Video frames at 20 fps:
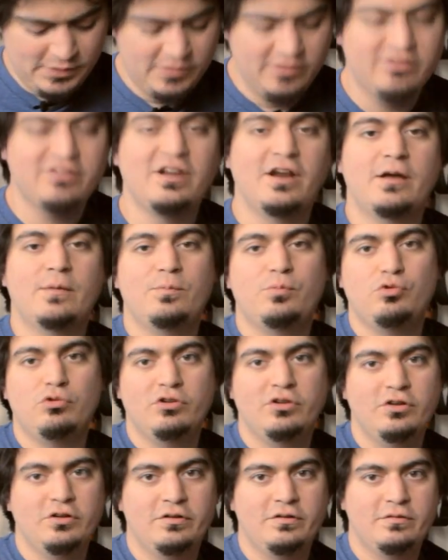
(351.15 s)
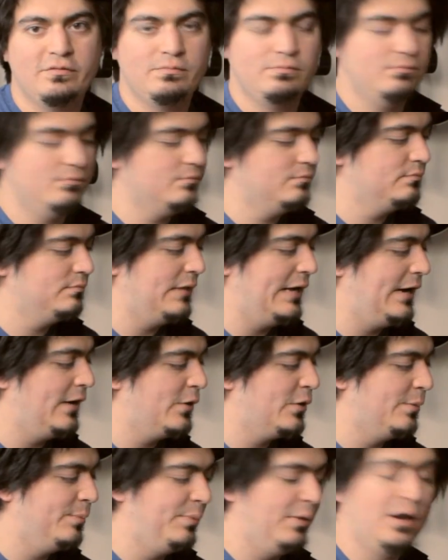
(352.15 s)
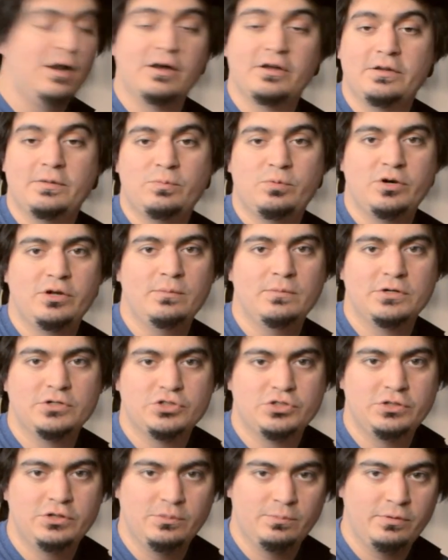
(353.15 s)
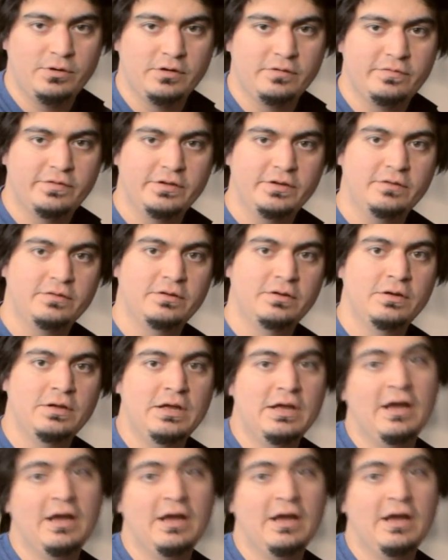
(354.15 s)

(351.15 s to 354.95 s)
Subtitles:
the setup was out of the box pretty much near perfect.